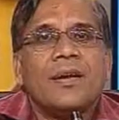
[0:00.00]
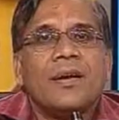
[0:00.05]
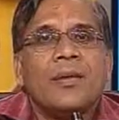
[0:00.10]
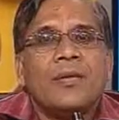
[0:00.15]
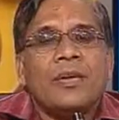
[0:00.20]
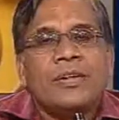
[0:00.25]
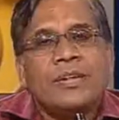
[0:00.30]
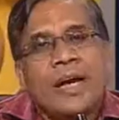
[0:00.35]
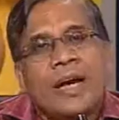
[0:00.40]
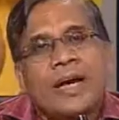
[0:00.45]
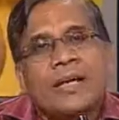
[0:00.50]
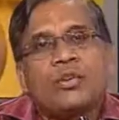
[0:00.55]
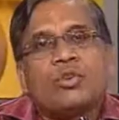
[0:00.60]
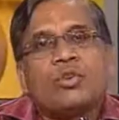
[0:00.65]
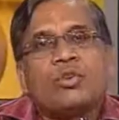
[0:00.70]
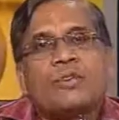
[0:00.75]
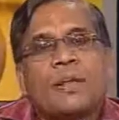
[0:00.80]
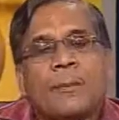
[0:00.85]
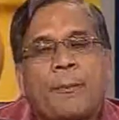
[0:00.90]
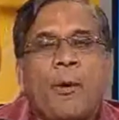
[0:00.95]
which are
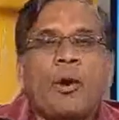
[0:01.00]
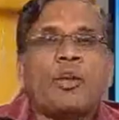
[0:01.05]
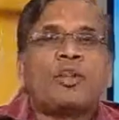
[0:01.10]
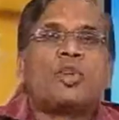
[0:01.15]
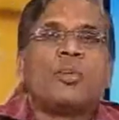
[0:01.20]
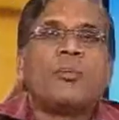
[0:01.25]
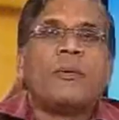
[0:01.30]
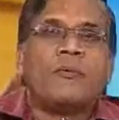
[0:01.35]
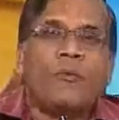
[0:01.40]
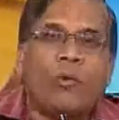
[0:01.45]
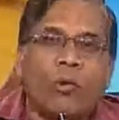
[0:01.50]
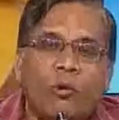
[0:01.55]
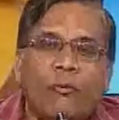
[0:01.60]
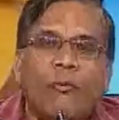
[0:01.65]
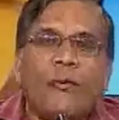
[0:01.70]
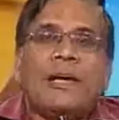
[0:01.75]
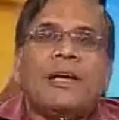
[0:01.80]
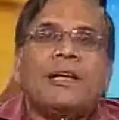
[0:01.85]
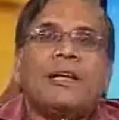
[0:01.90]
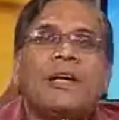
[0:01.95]
supposed to be
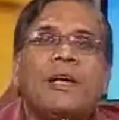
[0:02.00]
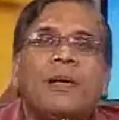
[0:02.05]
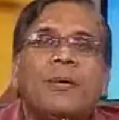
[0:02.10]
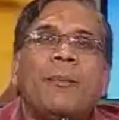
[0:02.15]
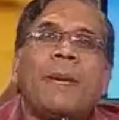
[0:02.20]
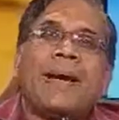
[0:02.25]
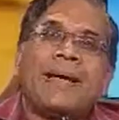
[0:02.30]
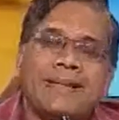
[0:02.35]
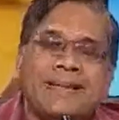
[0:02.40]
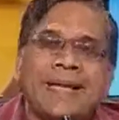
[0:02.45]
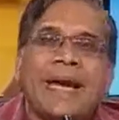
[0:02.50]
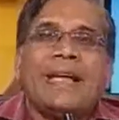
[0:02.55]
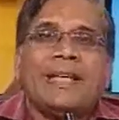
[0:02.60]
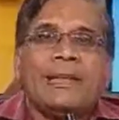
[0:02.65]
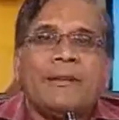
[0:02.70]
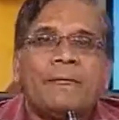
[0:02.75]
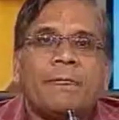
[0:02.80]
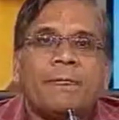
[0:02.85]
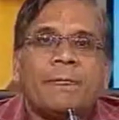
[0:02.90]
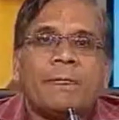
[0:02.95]
fulfilled by
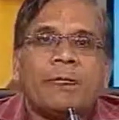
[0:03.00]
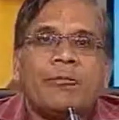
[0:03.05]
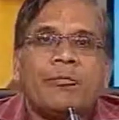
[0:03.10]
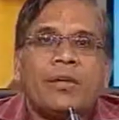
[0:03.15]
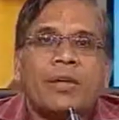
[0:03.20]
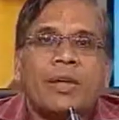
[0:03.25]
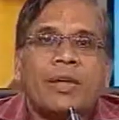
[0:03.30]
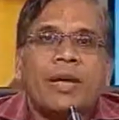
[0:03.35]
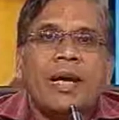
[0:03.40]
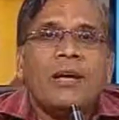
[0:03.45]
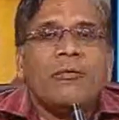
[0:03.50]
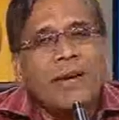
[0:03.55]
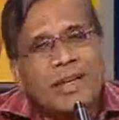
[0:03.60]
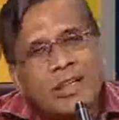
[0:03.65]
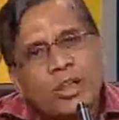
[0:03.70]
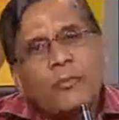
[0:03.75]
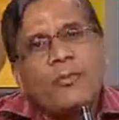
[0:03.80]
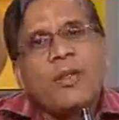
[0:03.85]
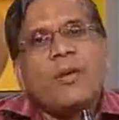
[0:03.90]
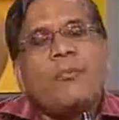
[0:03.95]
then. And
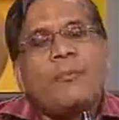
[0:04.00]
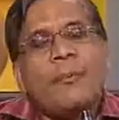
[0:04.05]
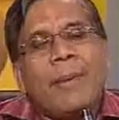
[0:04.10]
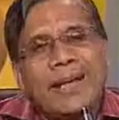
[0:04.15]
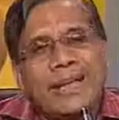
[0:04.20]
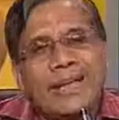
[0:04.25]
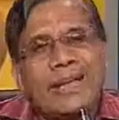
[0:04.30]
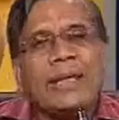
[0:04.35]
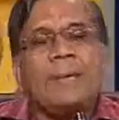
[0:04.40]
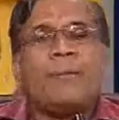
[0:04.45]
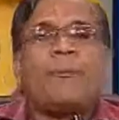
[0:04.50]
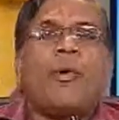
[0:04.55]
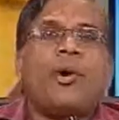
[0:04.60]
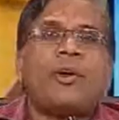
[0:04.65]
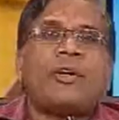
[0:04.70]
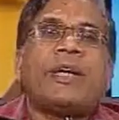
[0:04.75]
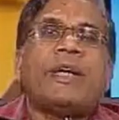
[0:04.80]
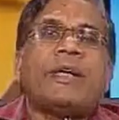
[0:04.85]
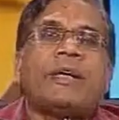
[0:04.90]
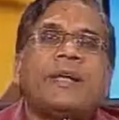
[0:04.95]
one of the many
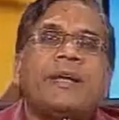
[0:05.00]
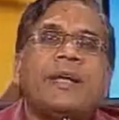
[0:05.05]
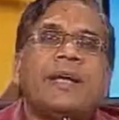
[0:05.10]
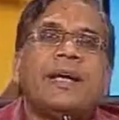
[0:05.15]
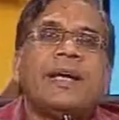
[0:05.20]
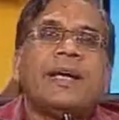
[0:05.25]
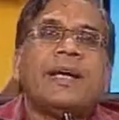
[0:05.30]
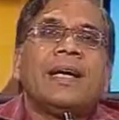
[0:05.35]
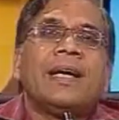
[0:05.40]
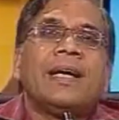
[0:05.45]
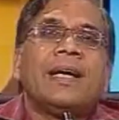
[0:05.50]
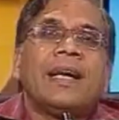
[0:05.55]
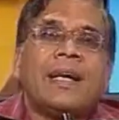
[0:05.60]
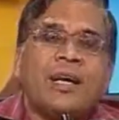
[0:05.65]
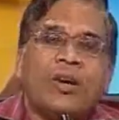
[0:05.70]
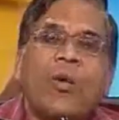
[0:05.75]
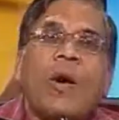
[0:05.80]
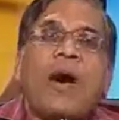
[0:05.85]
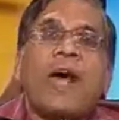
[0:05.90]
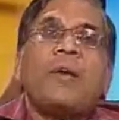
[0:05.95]
important
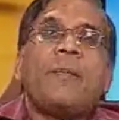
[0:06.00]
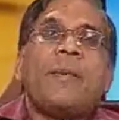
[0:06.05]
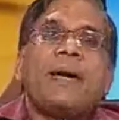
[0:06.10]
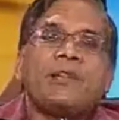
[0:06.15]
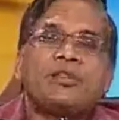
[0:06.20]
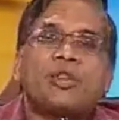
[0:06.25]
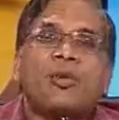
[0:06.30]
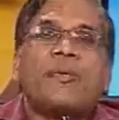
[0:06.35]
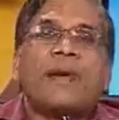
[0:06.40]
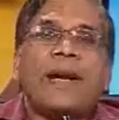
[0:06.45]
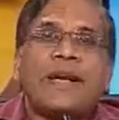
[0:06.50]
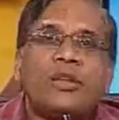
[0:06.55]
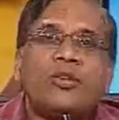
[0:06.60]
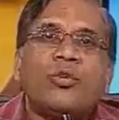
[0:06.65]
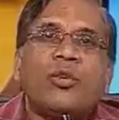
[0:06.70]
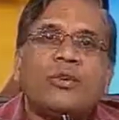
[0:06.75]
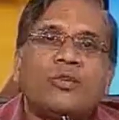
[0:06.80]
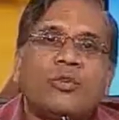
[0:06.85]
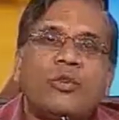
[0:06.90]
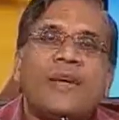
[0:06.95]
requirements of right
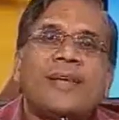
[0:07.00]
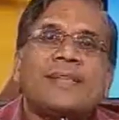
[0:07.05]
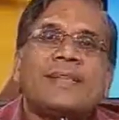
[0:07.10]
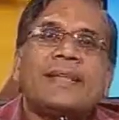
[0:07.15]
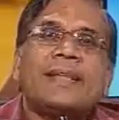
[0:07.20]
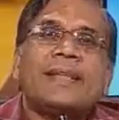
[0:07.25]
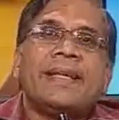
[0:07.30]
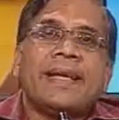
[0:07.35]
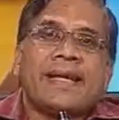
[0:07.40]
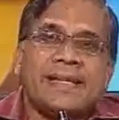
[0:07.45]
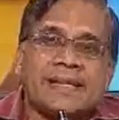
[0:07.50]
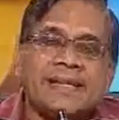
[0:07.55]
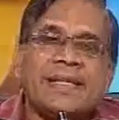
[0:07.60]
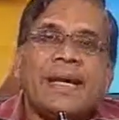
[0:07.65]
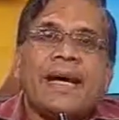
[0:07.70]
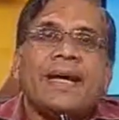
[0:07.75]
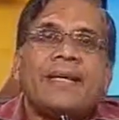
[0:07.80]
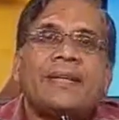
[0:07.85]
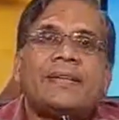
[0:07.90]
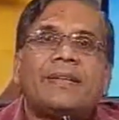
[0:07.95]
to education is
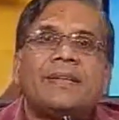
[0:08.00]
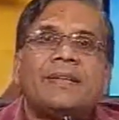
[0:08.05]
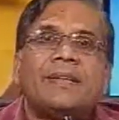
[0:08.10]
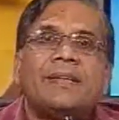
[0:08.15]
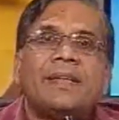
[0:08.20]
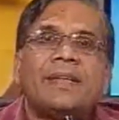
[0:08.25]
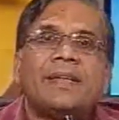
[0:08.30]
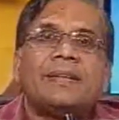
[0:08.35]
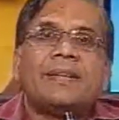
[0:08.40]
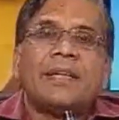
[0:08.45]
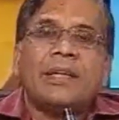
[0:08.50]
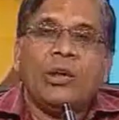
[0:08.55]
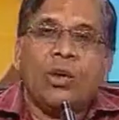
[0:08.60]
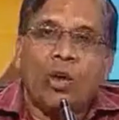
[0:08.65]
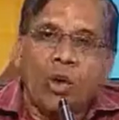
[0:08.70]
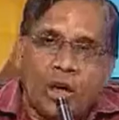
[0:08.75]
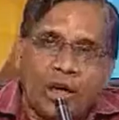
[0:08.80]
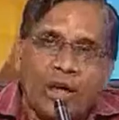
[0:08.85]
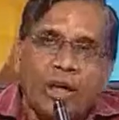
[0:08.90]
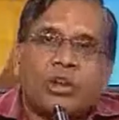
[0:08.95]
that the
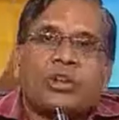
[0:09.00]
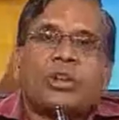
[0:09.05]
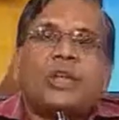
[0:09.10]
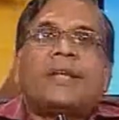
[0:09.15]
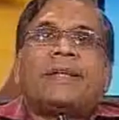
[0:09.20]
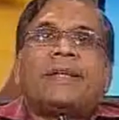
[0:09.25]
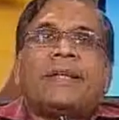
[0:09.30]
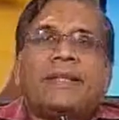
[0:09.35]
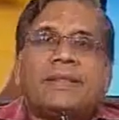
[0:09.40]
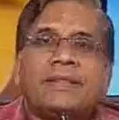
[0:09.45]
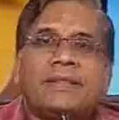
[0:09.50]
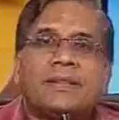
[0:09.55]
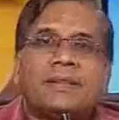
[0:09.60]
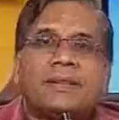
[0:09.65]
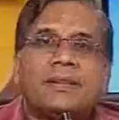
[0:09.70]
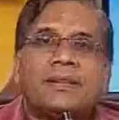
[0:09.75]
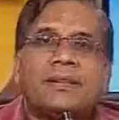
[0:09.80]
local authorities,